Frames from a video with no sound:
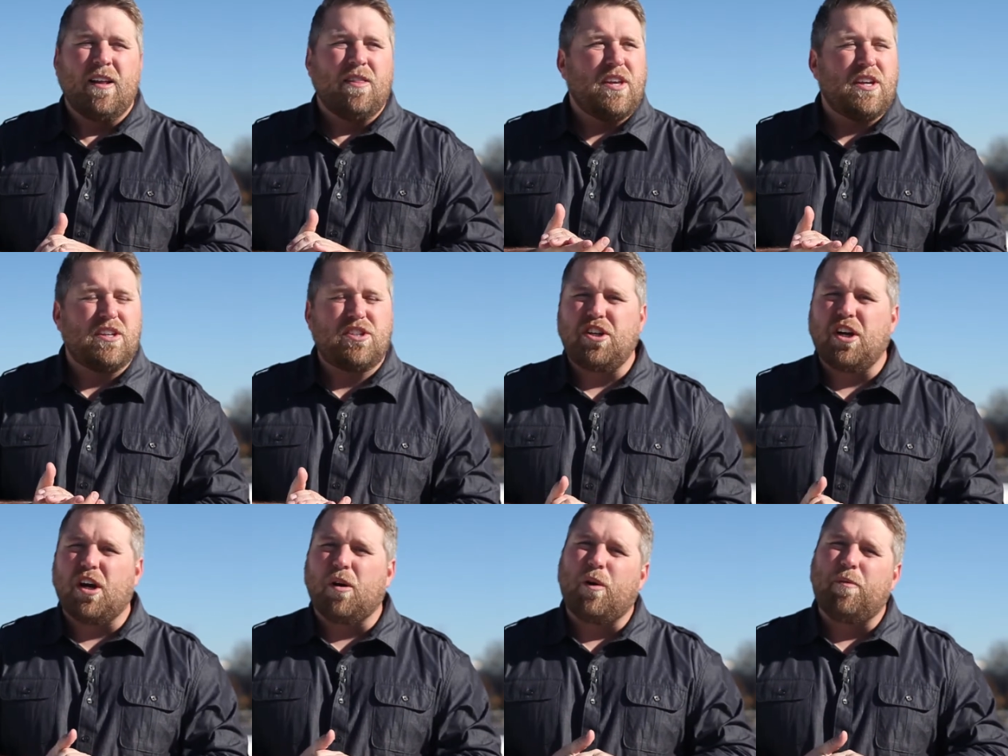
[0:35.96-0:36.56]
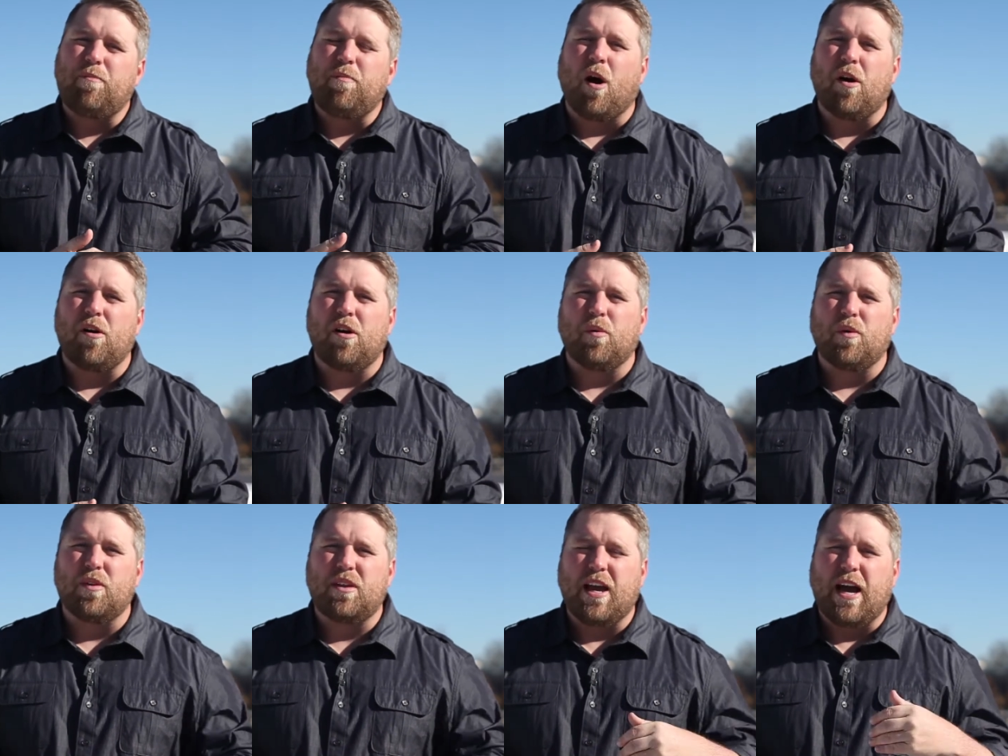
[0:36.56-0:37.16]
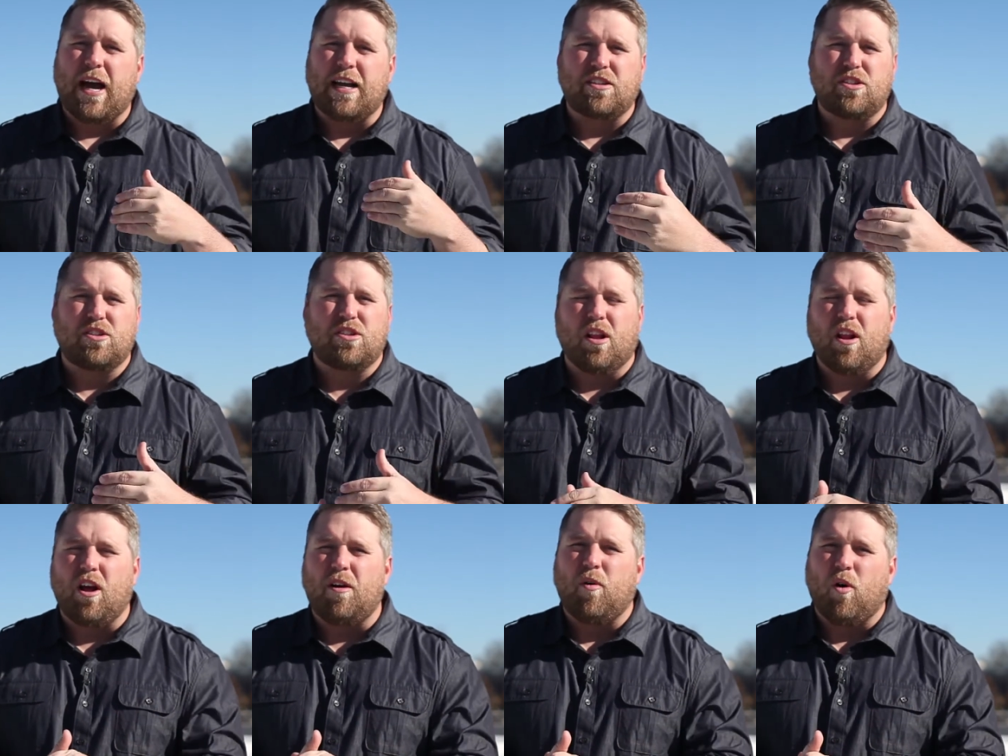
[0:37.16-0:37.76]
This year, we've partnered with Casa
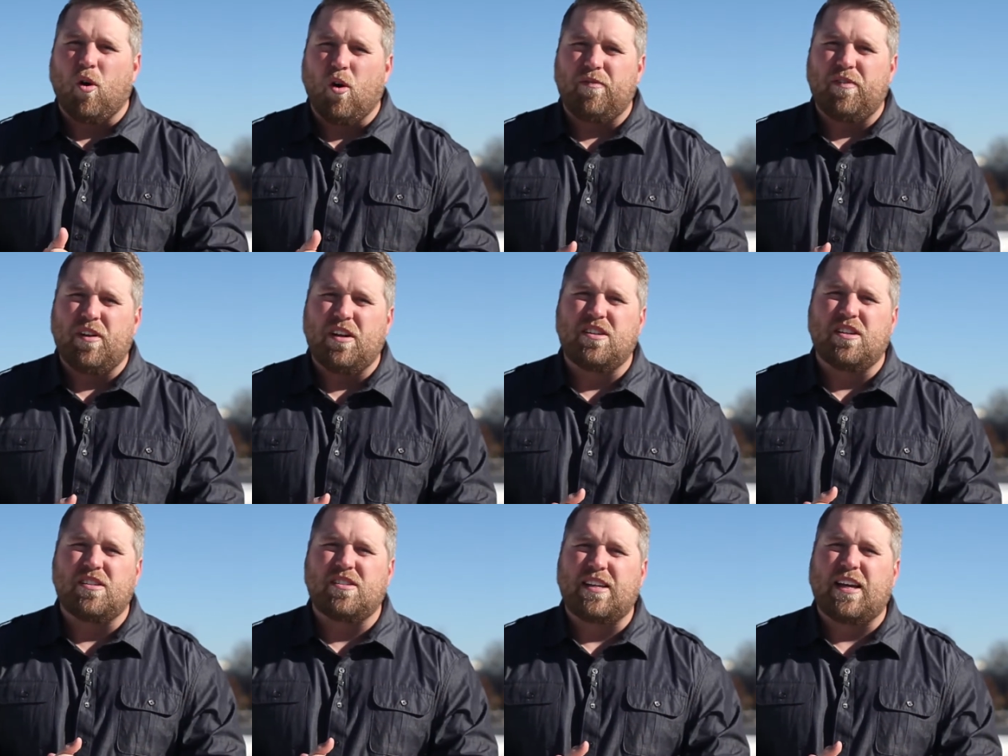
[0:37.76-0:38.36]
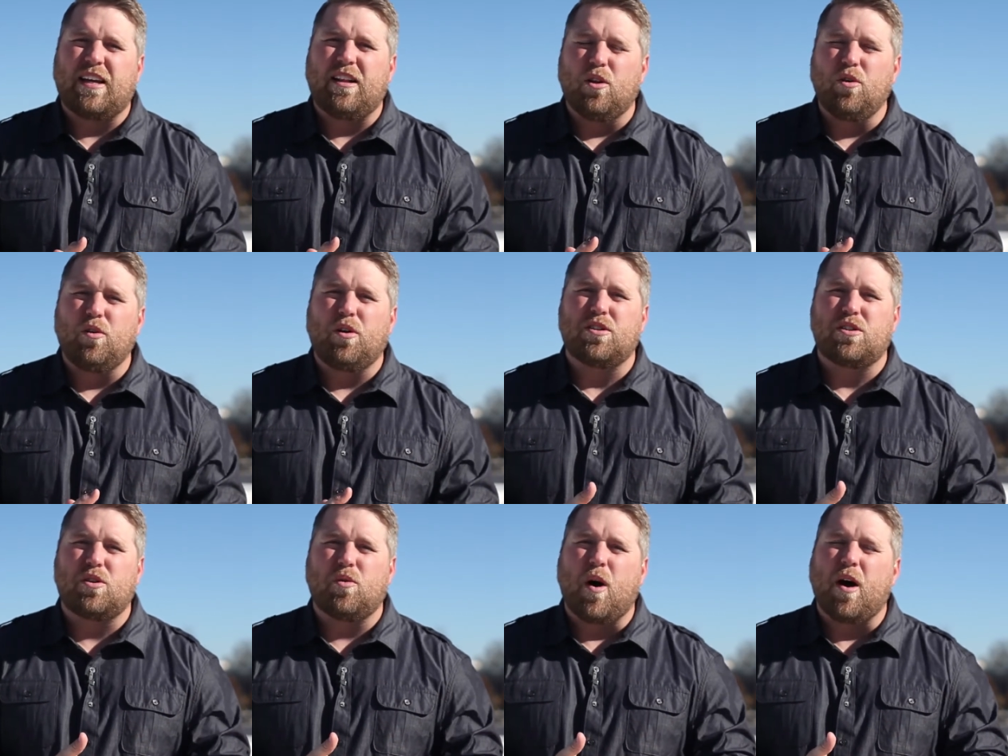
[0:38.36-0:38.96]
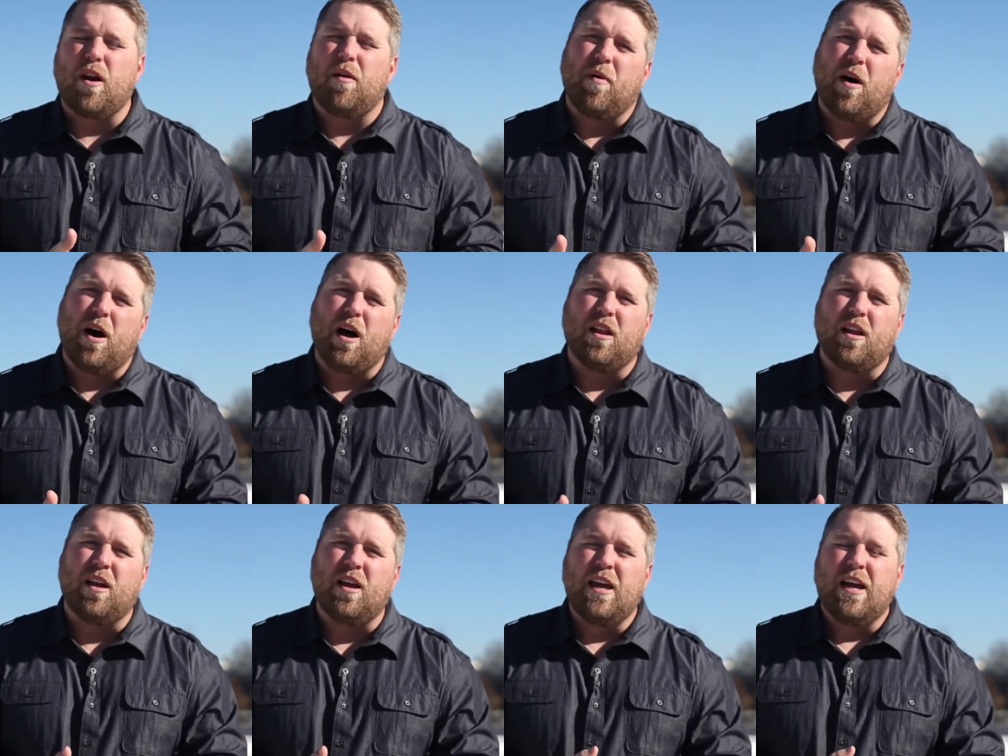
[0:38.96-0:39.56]
Shalom Orphanage in San Lucas,
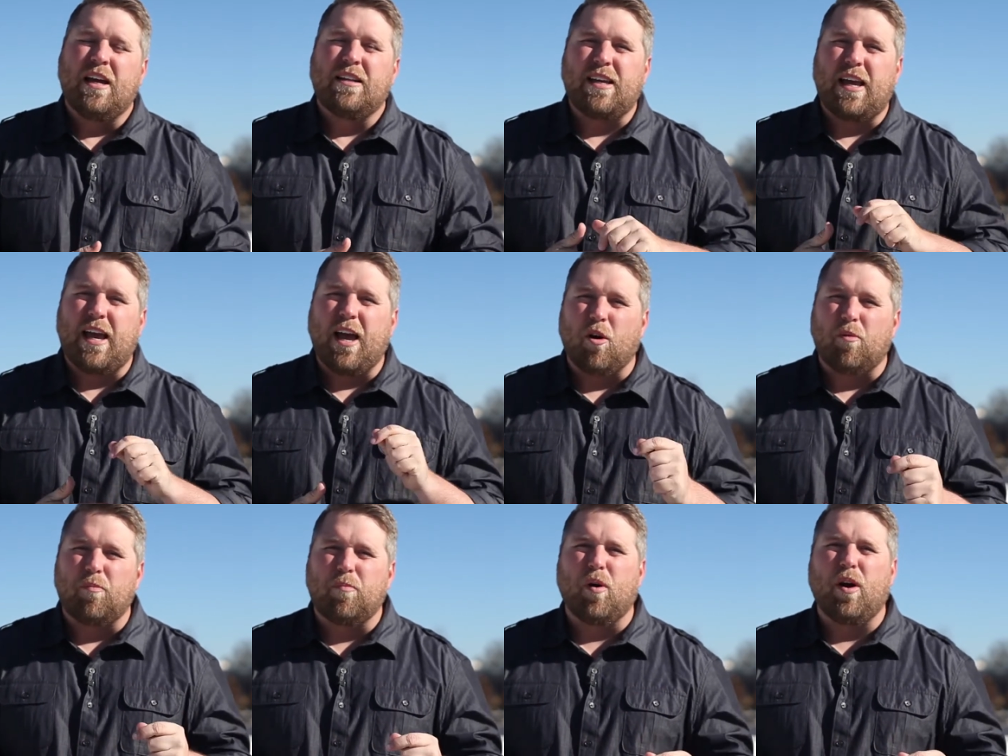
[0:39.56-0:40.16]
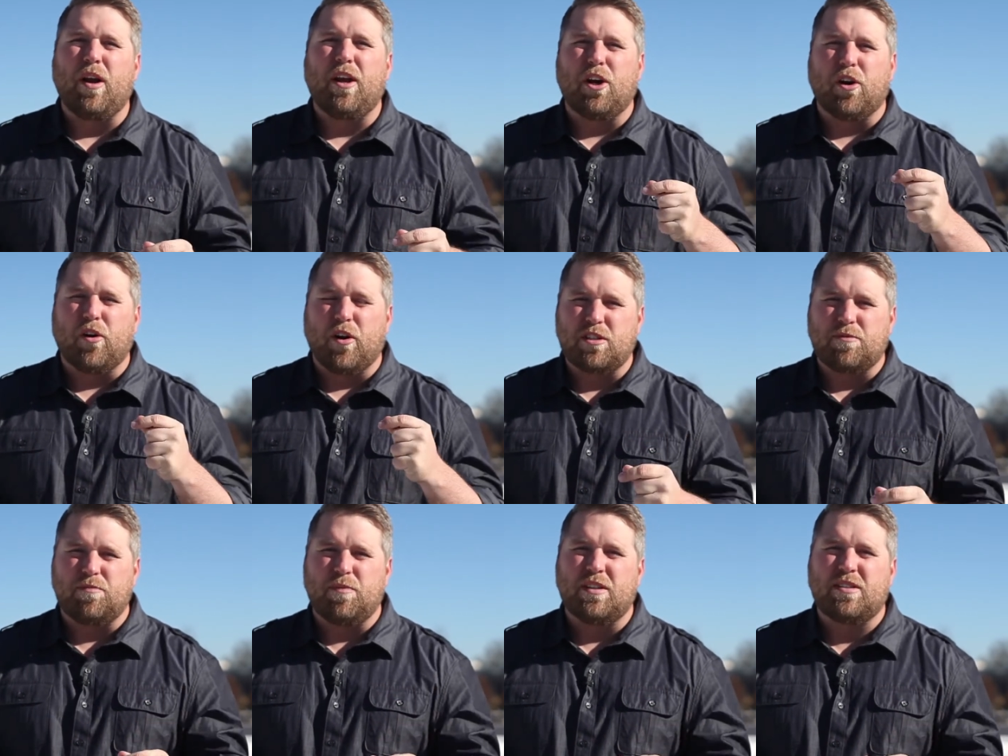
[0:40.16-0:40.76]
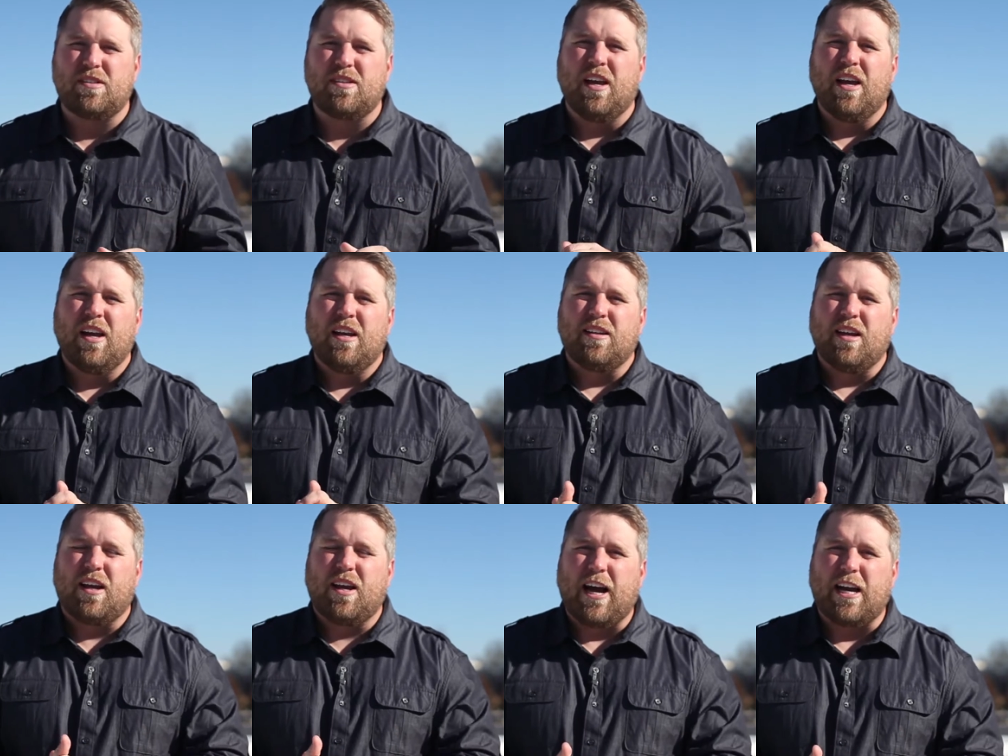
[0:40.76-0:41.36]
Guatemala, to help bring Christmas
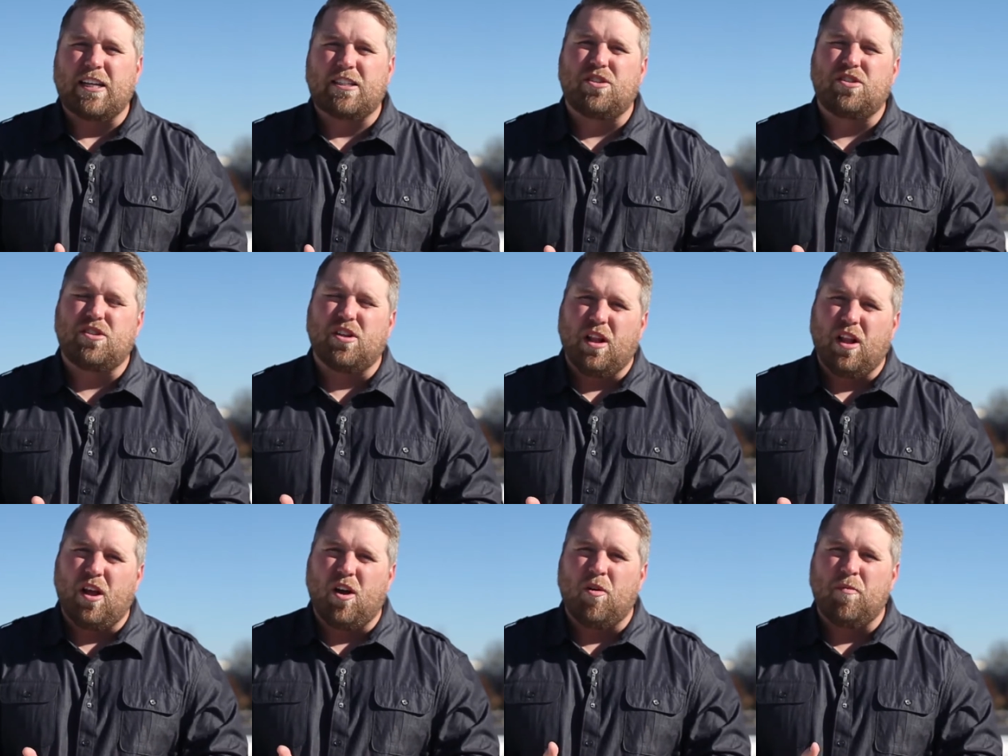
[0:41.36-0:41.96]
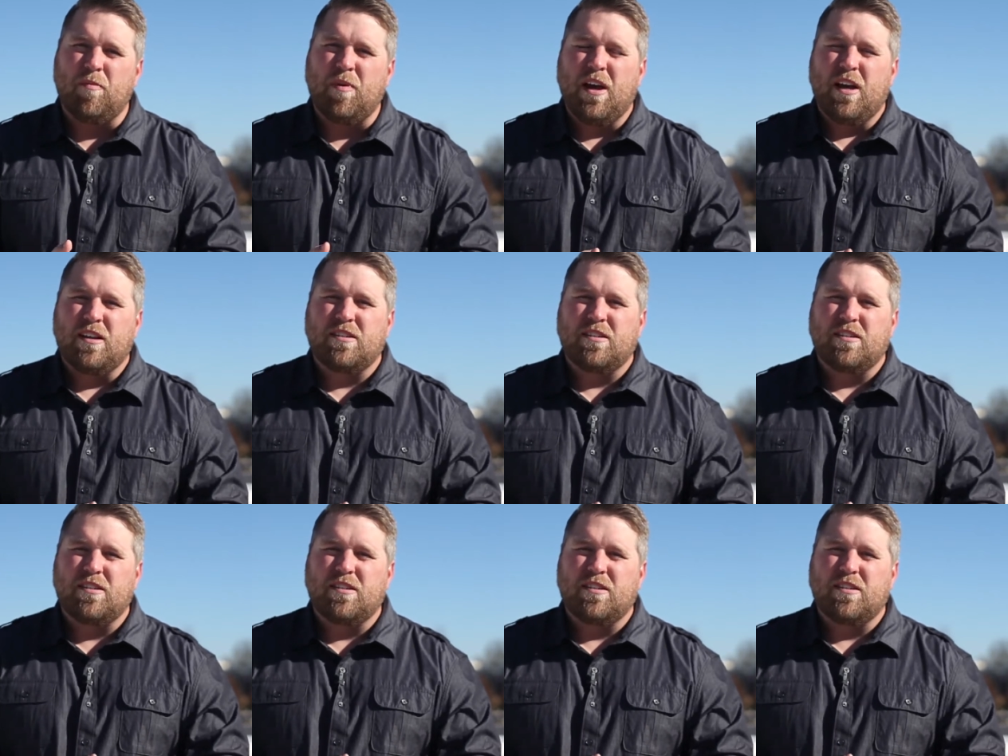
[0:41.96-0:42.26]
to Casa Shalom.